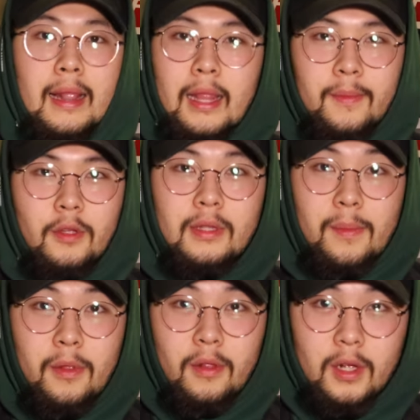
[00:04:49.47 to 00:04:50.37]
Let me know
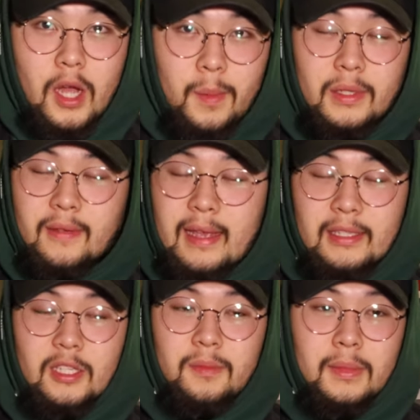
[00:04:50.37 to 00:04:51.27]
down below in the comments if
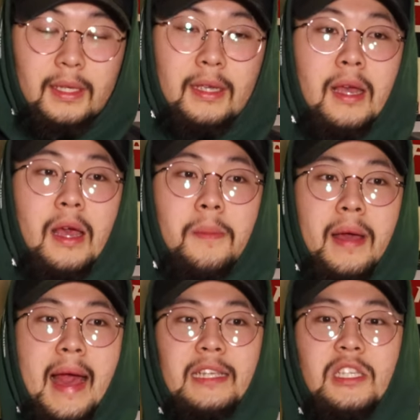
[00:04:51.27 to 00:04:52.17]
that's just me,
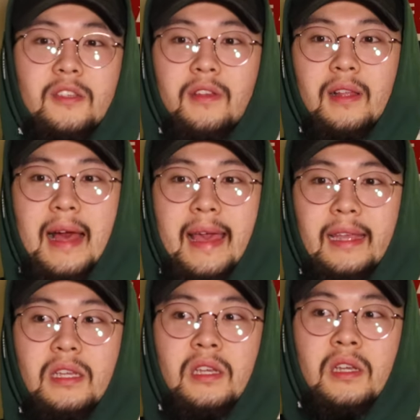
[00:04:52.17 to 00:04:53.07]
but I just feel
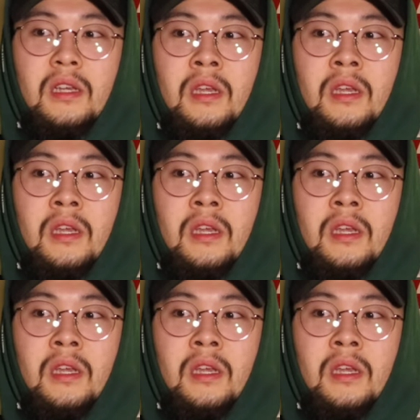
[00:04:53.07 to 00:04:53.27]
like